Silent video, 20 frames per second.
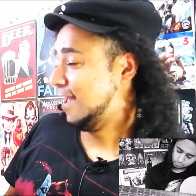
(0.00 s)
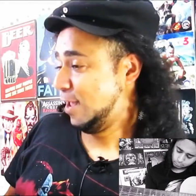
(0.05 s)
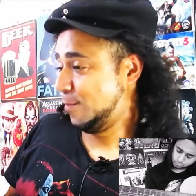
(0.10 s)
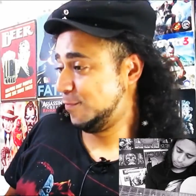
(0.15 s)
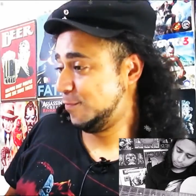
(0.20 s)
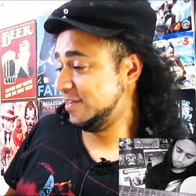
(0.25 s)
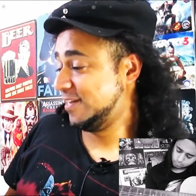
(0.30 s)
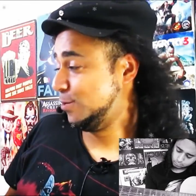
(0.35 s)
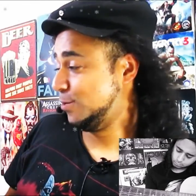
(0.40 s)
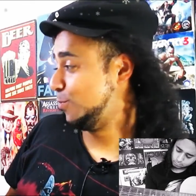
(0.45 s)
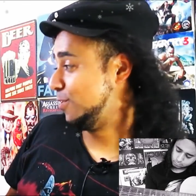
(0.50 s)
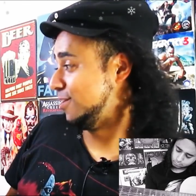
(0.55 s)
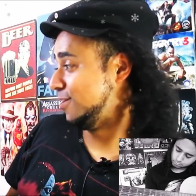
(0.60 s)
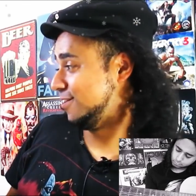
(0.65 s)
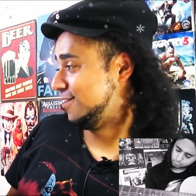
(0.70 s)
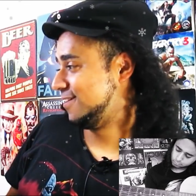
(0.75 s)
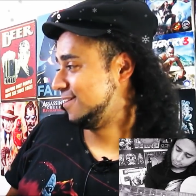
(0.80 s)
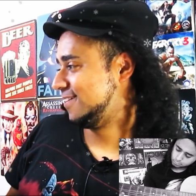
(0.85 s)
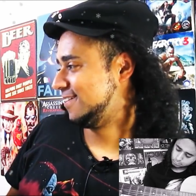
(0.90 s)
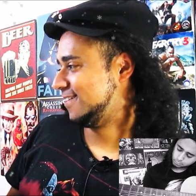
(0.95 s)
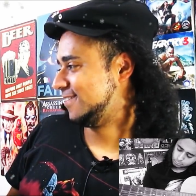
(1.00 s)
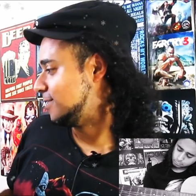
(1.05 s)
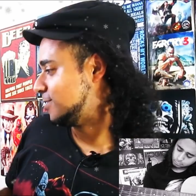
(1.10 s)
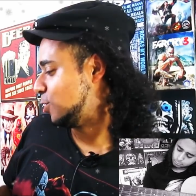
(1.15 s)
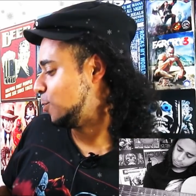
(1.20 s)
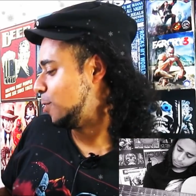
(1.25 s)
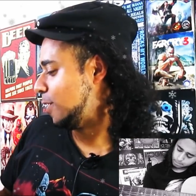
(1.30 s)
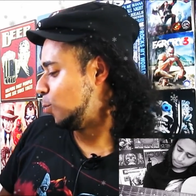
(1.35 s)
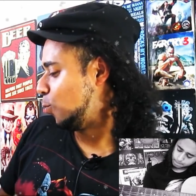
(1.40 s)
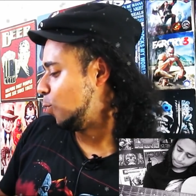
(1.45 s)
Happy New Year.
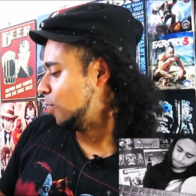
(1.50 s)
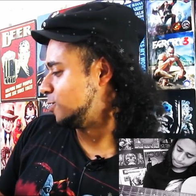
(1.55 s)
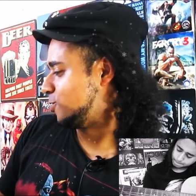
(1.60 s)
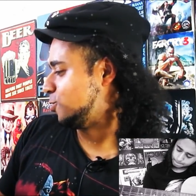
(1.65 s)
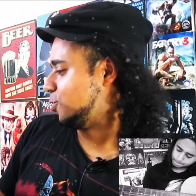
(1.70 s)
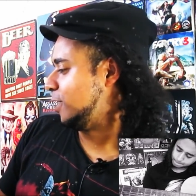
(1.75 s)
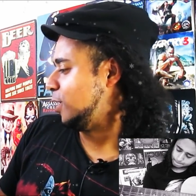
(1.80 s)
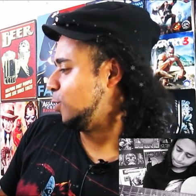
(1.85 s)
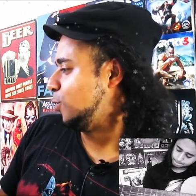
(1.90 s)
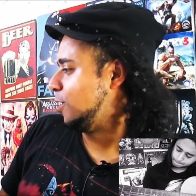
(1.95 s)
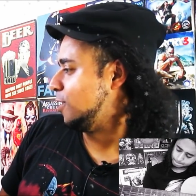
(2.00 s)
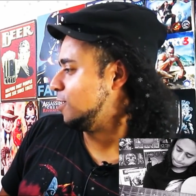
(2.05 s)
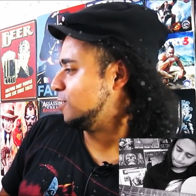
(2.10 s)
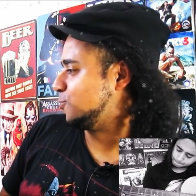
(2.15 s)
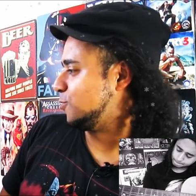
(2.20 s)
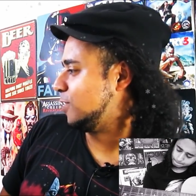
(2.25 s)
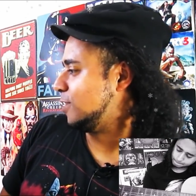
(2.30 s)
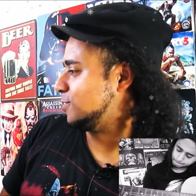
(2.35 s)
So, man, what's your New Year's